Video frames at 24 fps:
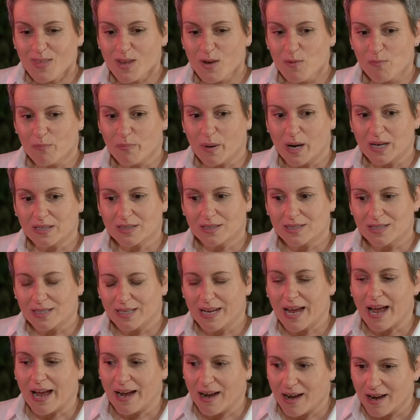But
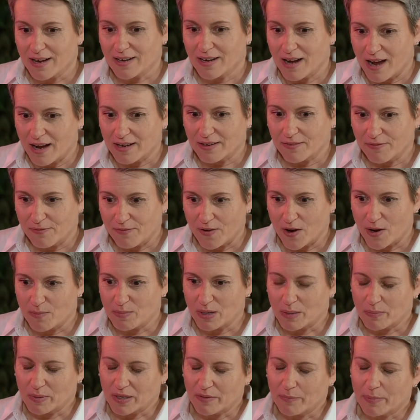I
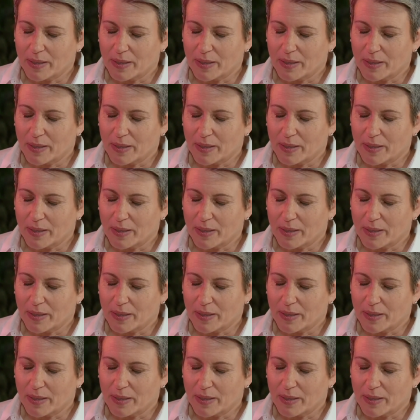firmly believe,